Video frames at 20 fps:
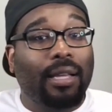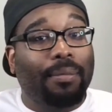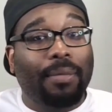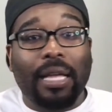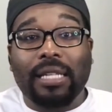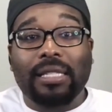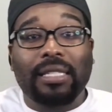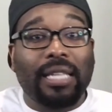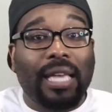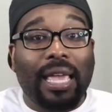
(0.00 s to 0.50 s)
I'm
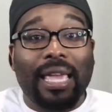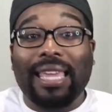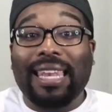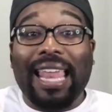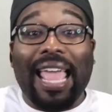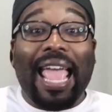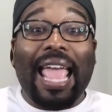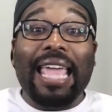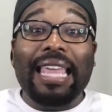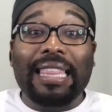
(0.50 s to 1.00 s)
not saying an
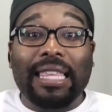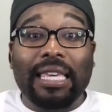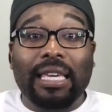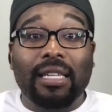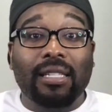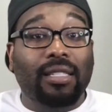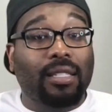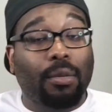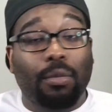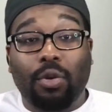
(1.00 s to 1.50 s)

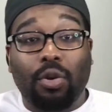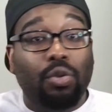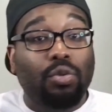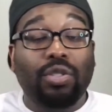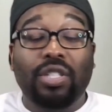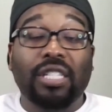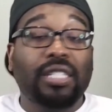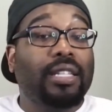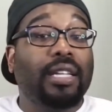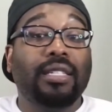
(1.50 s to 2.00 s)
atheist, someone who
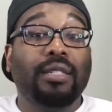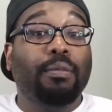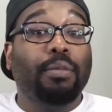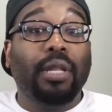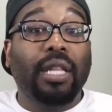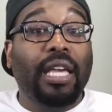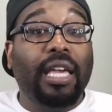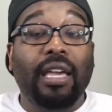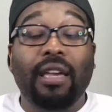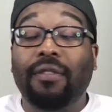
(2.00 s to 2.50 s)
just doesn't
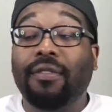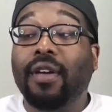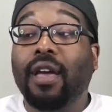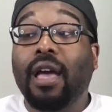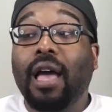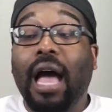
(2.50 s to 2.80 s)
believe.